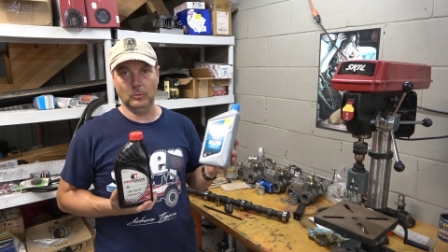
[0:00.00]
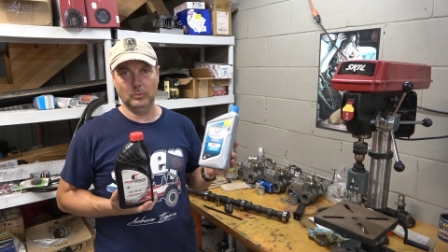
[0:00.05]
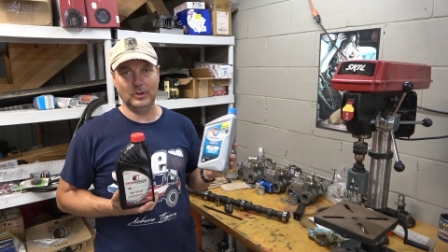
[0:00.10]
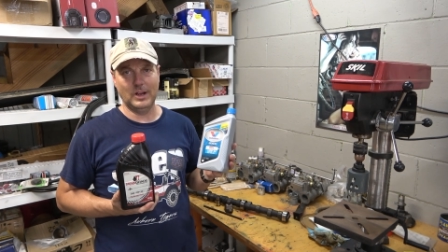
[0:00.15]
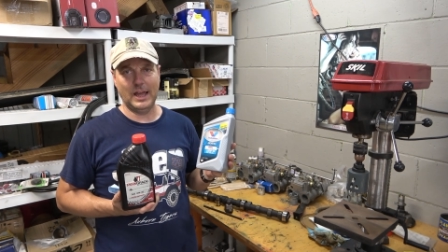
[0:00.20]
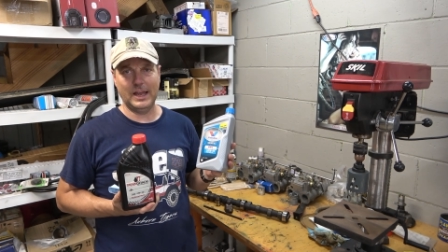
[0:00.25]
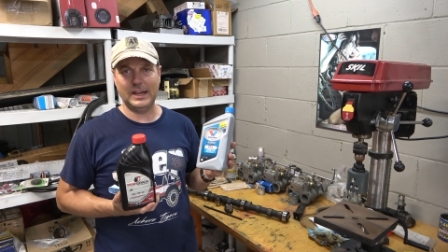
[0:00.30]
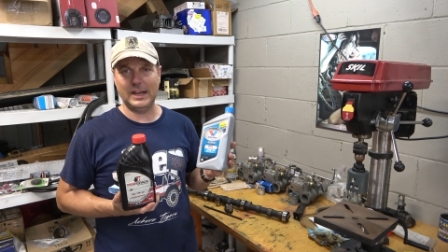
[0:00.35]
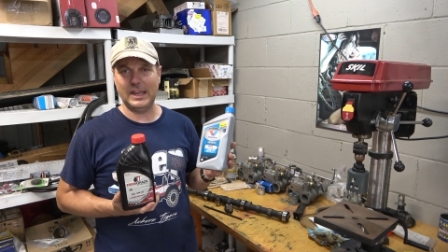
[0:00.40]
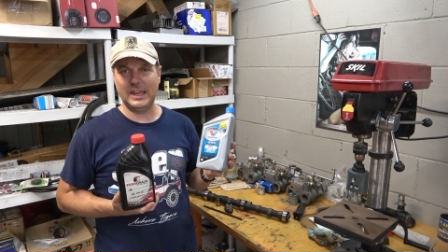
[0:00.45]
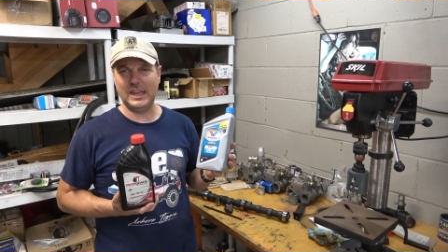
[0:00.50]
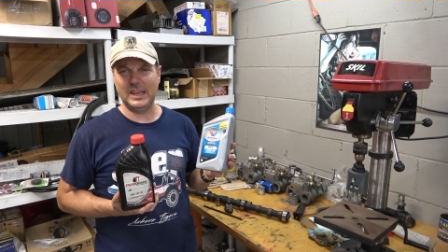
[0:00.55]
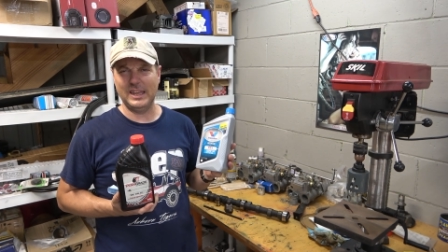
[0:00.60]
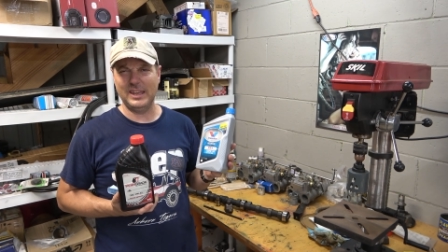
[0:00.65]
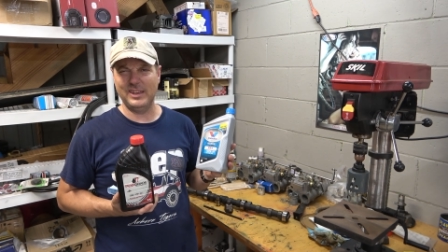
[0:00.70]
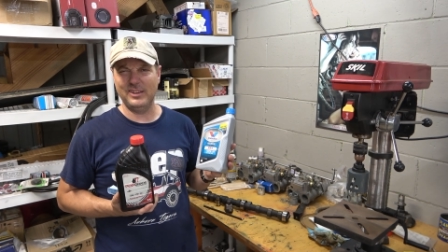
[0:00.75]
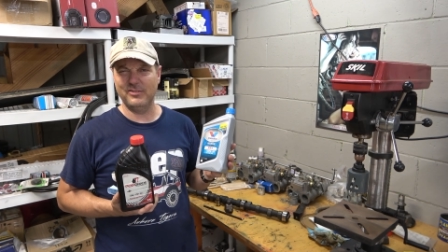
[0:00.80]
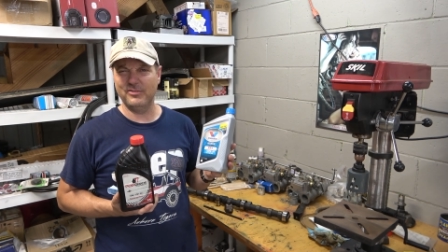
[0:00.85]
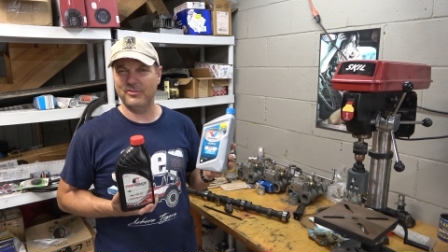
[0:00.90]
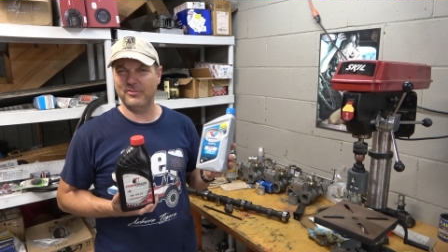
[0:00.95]

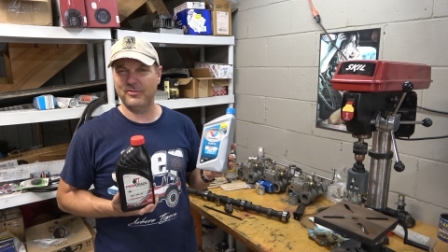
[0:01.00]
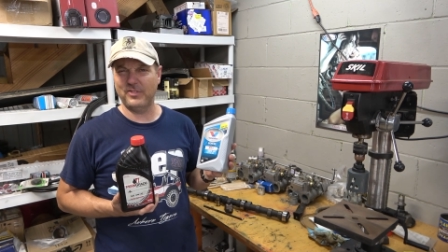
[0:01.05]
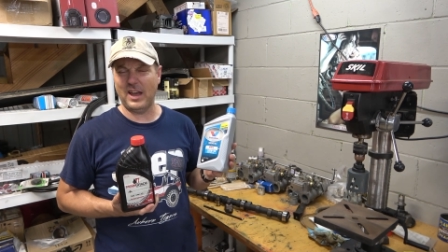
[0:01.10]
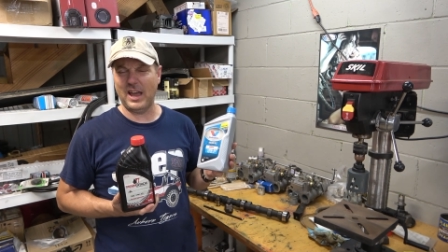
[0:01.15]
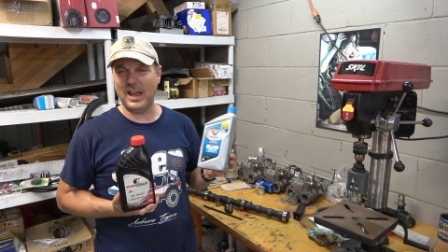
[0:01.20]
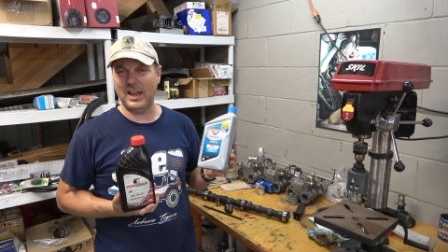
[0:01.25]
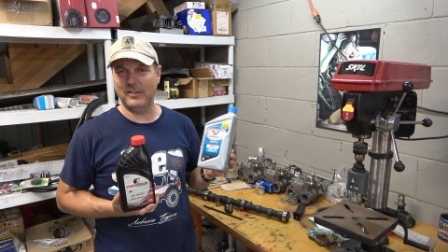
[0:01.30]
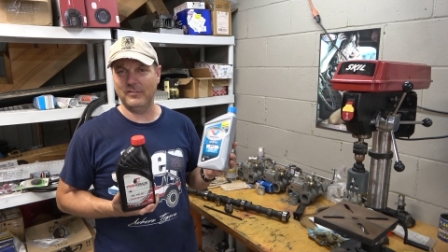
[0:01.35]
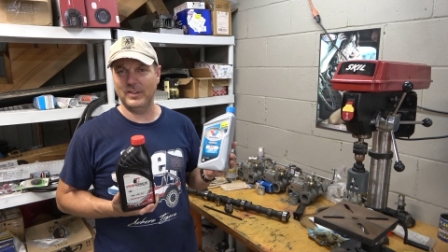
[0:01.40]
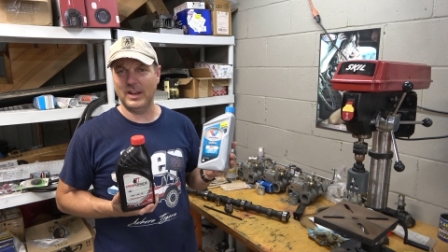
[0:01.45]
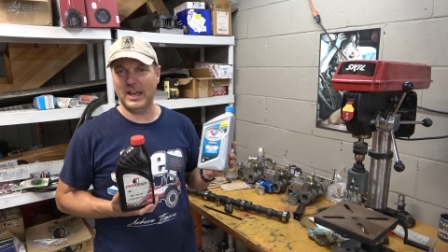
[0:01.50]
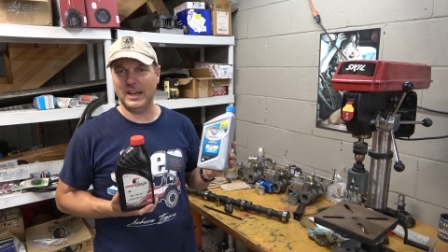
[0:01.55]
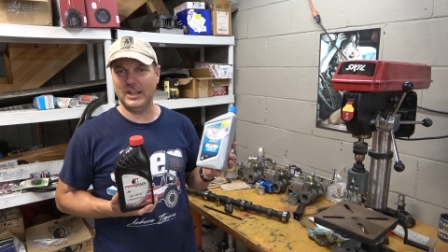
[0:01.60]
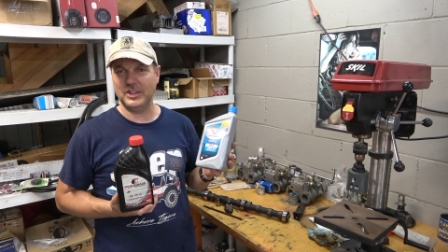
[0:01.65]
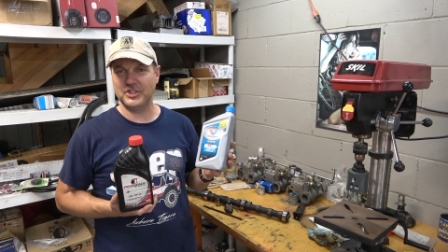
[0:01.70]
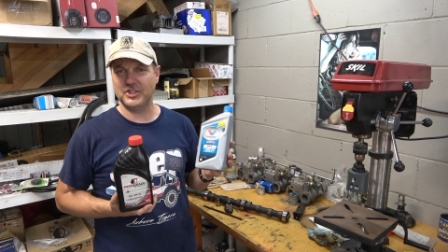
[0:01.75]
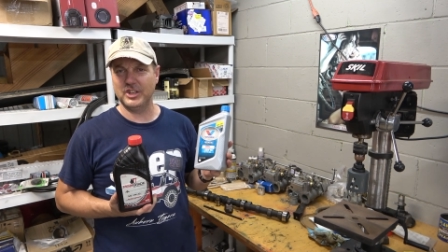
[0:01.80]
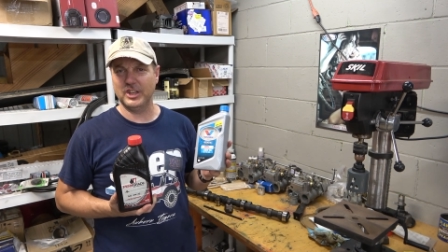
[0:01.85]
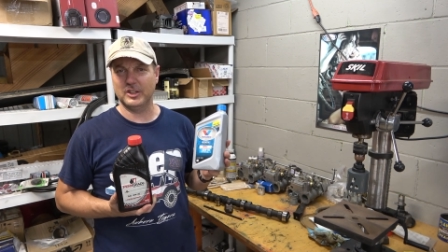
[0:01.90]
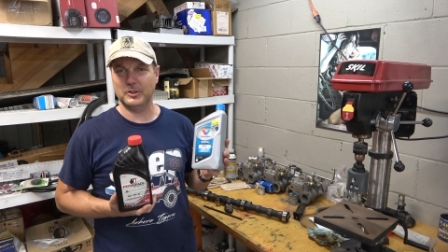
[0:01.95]
95,
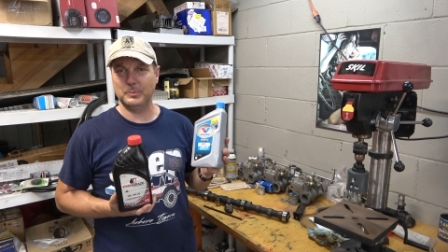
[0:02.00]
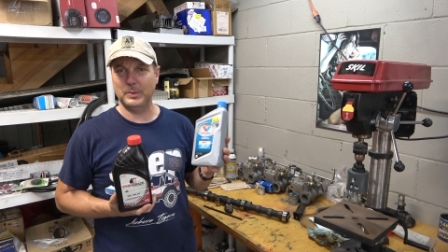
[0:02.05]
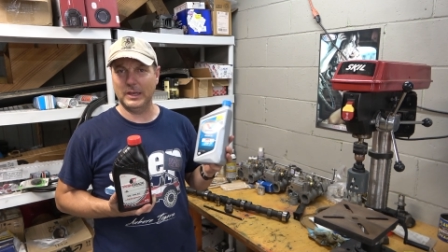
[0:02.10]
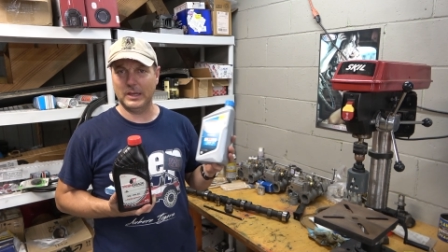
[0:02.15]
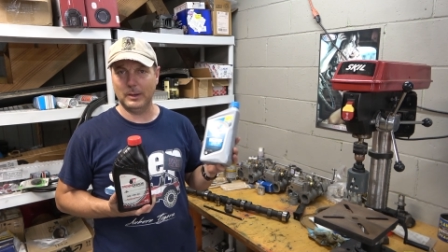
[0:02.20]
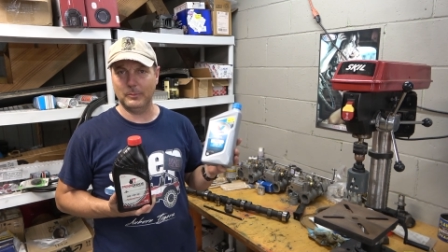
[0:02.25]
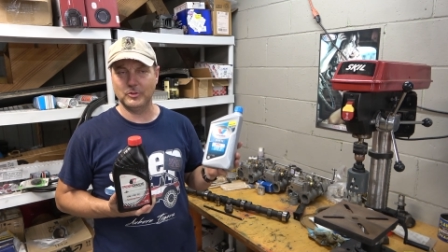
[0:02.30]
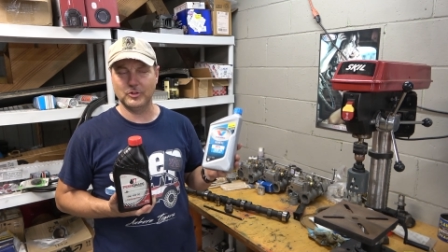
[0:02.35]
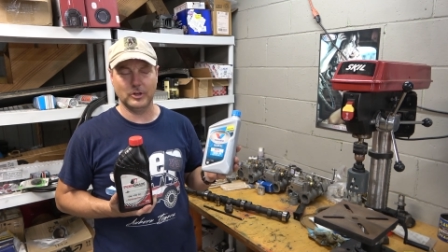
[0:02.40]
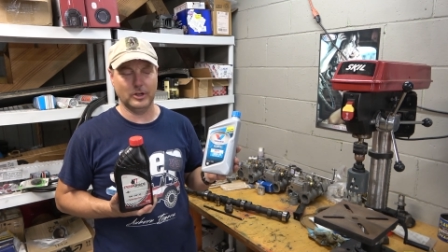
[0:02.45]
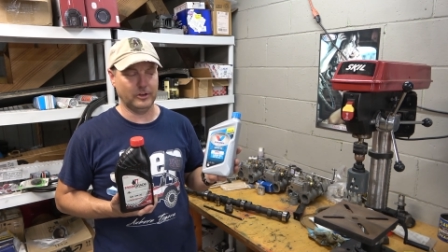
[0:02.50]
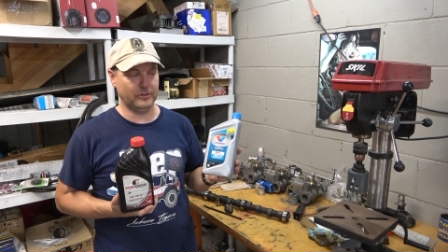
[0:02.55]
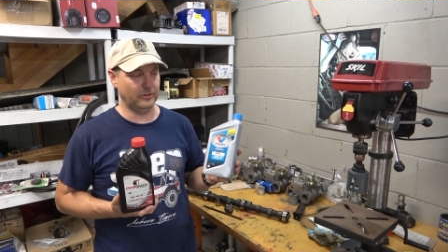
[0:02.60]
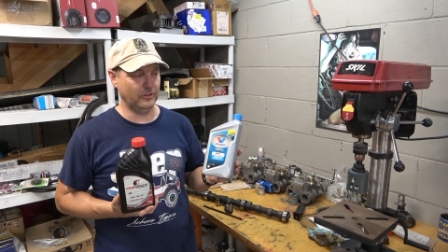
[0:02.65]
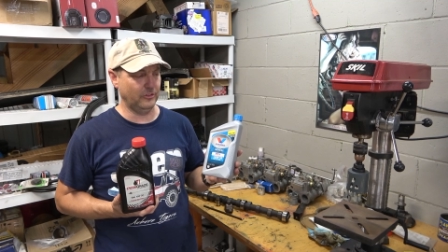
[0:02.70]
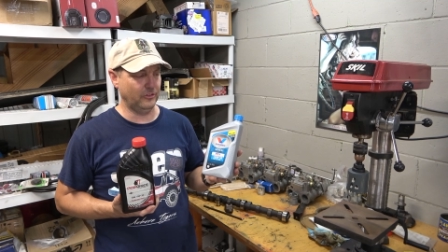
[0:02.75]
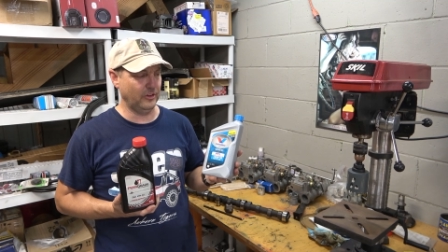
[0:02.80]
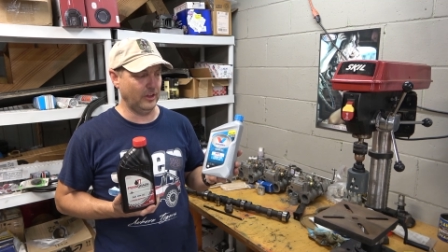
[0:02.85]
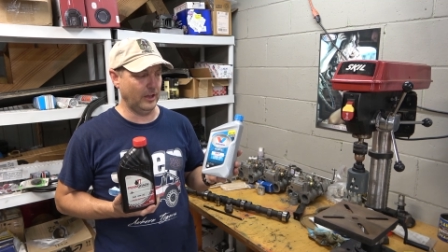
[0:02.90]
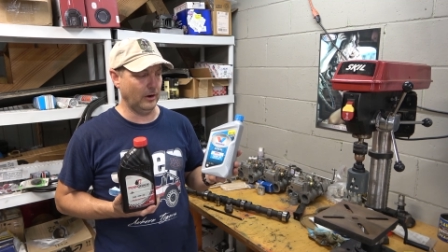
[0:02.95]
96 pickup trucks,
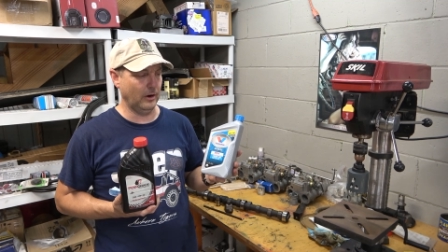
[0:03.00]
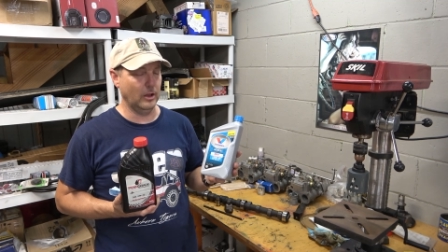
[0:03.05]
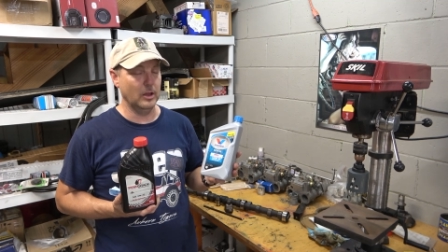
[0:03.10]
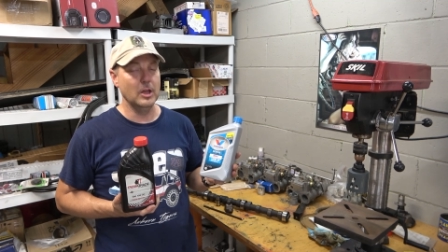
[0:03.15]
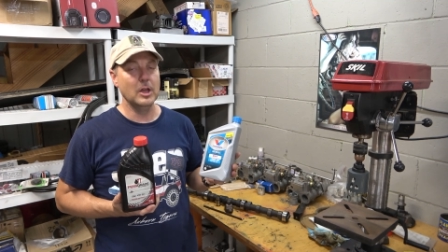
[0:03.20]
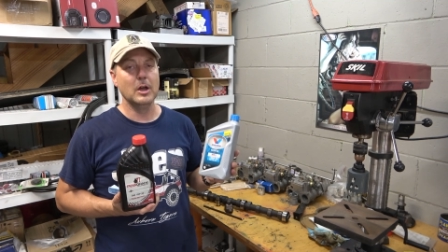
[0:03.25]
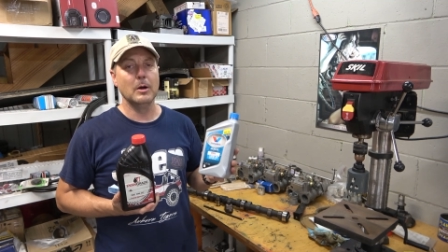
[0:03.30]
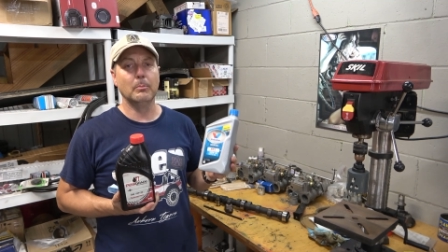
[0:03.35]
etc.